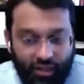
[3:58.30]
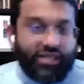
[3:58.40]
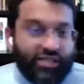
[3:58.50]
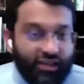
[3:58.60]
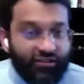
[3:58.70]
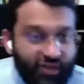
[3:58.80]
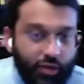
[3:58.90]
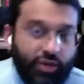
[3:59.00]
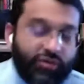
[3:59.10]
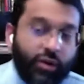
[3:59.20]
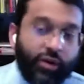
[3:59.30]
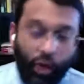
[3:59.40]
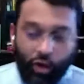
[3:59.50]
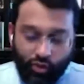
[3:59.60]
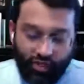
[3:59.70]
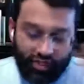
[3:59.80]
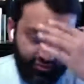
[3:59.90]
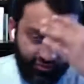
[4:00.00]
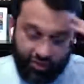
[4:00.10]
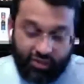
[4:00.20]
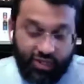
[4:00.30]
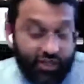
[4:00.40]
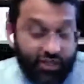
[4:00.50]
things get very, very awkward and difficult.